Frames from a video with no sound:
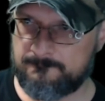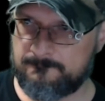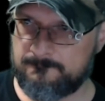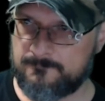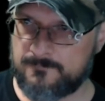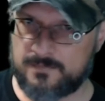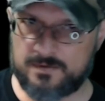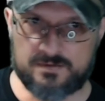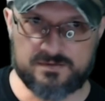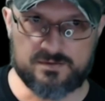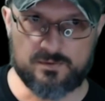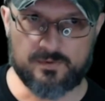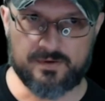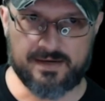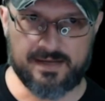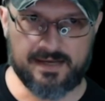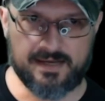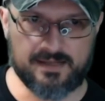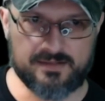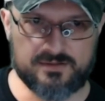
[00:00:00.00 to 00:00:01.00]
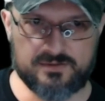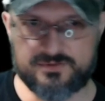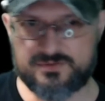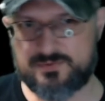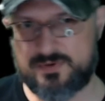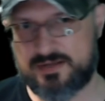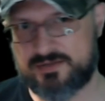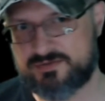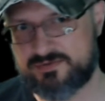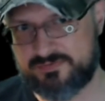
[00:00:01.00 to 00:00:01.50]
So we're going to add those
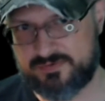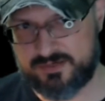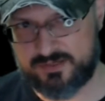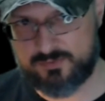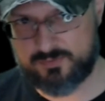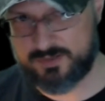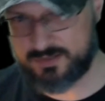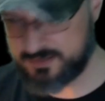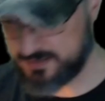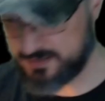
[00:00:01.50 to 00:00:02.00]
routes very quickly.